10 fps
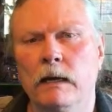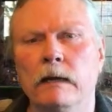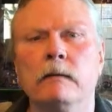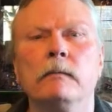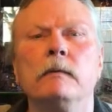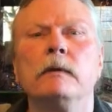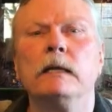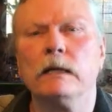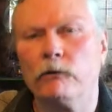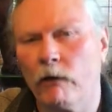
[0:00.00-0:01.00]
And
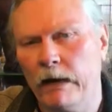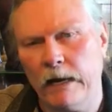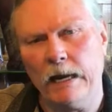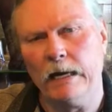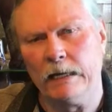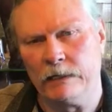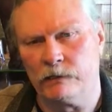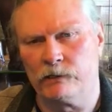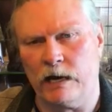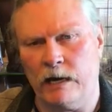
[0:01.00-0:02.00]
great
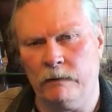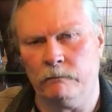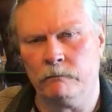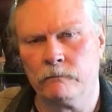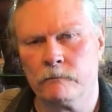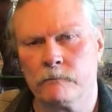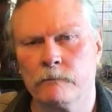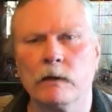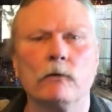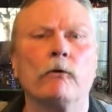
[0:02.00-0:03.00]
healings came.
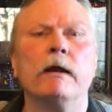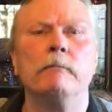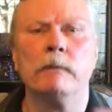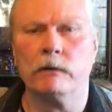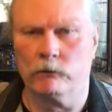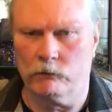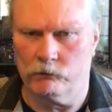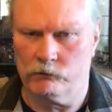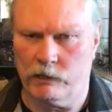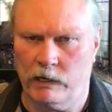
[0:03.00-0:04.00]
Great
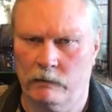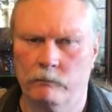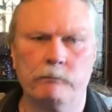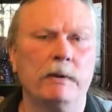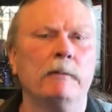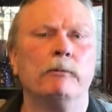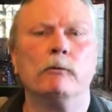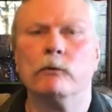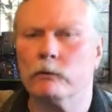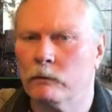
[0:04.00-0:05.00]
miracles came.
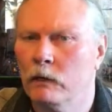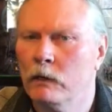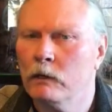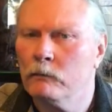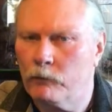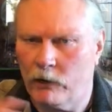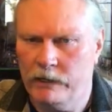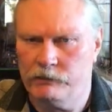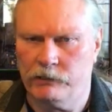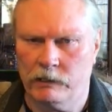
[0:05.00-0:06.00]
People were
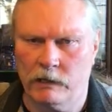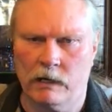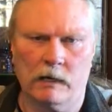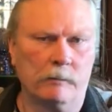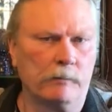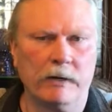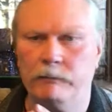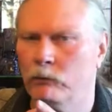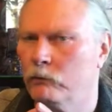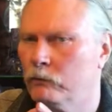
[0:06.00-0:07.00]
praising God.
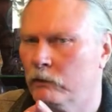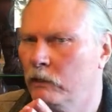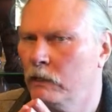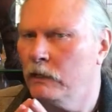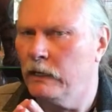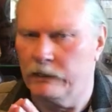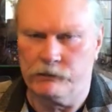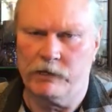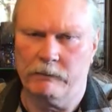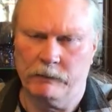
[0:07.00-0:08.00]
People were
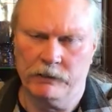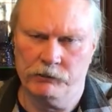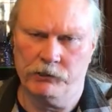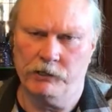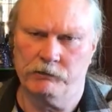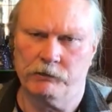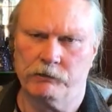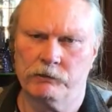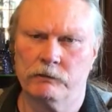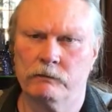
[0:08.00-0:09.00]
accepting
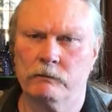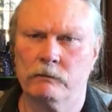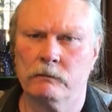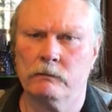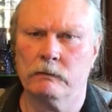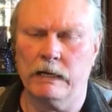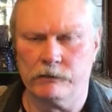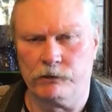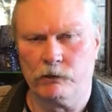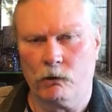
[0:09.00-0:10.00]
Jesus
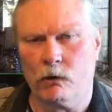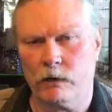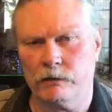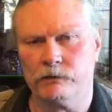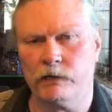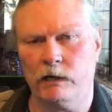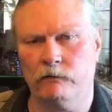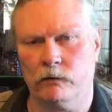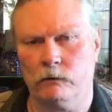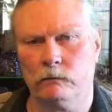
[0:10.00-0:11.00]
as their Lord and
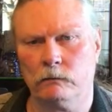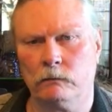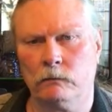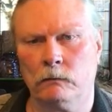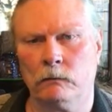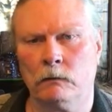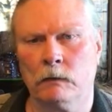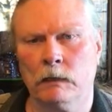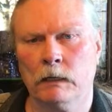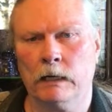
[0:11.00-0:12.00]
Savior.
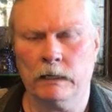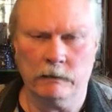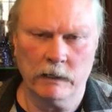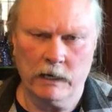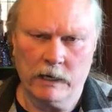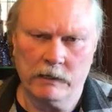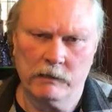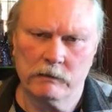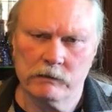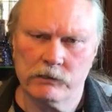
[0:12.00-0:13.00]
And then I
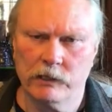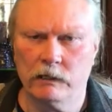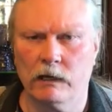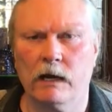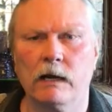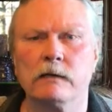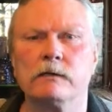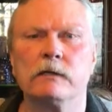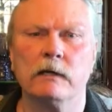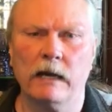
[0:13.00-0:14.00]
seen
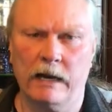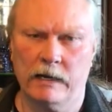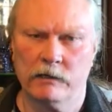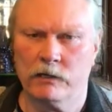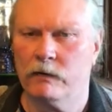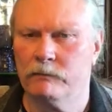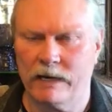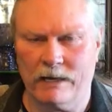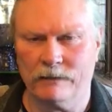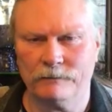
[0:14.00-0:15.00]
God's hand come
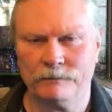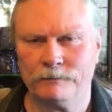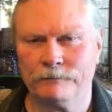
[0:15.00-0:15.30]
down,